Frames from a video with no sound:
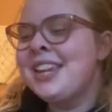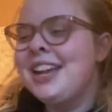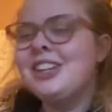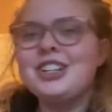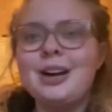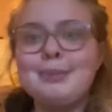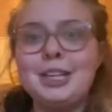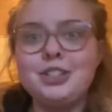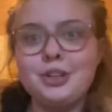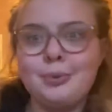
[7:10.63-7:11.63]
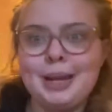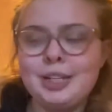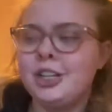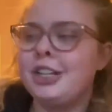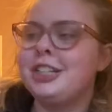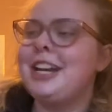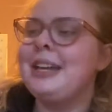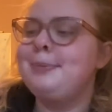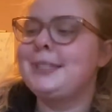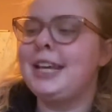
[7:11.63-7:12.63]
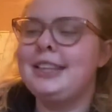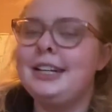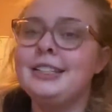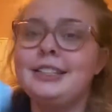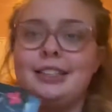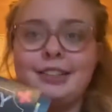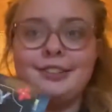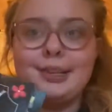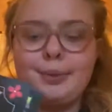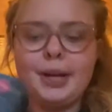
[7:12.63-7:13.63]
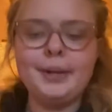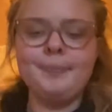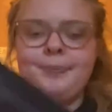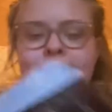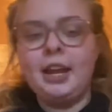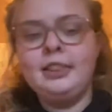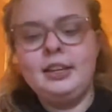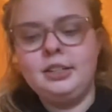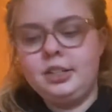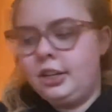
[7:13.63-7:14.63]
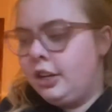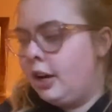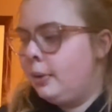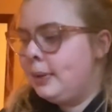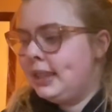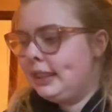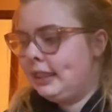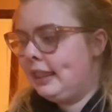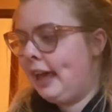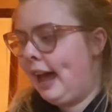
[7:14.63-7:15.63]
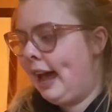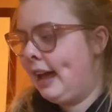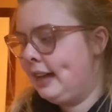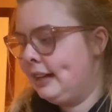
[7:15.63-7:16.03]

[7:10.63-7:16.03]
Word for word: She got me a geometric shapes and then a scenery one. And then to go with that,